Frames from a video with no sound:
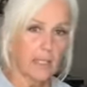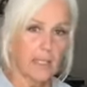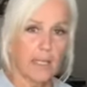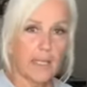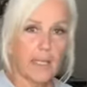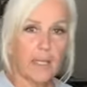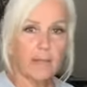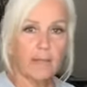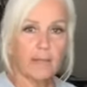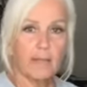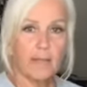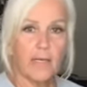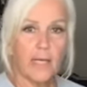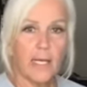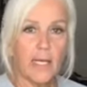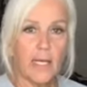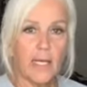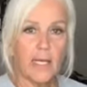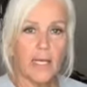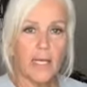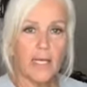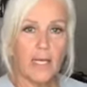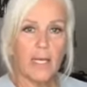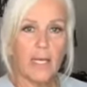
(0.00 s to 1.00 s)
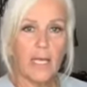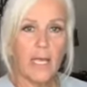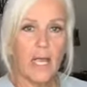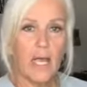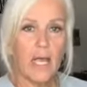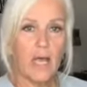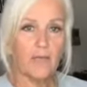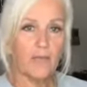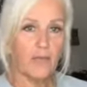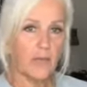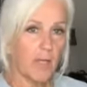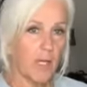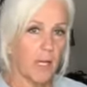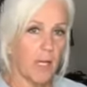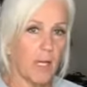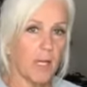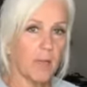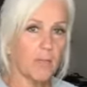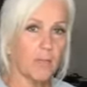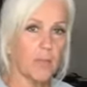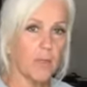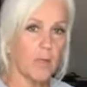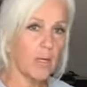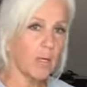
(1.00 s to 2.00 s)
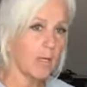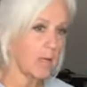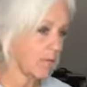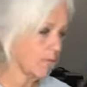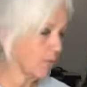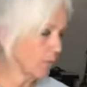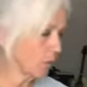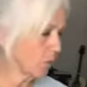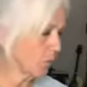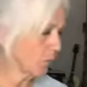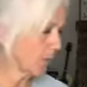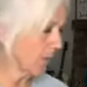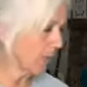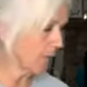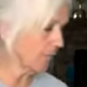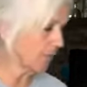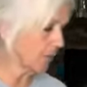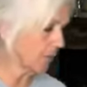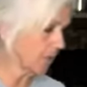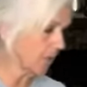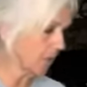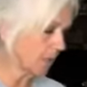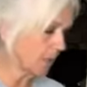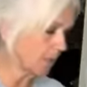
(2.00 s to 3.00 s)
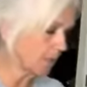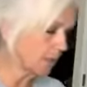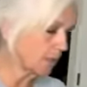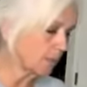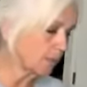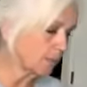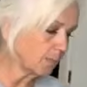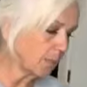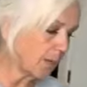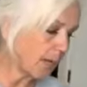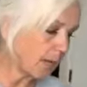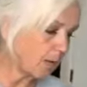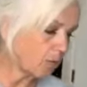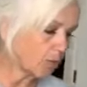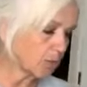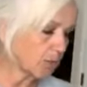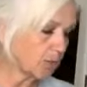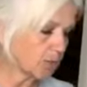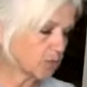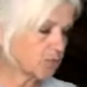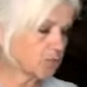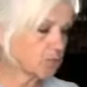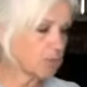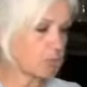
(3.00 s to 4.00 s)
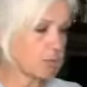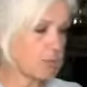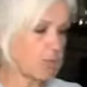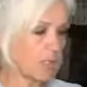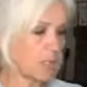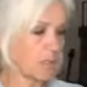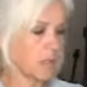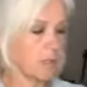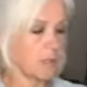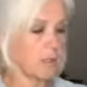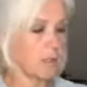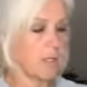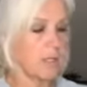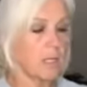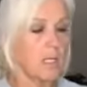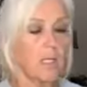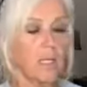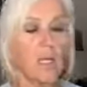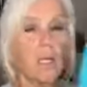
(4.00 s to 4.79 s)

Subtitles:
and then 1/2 cup of erythritol powdered sweetener.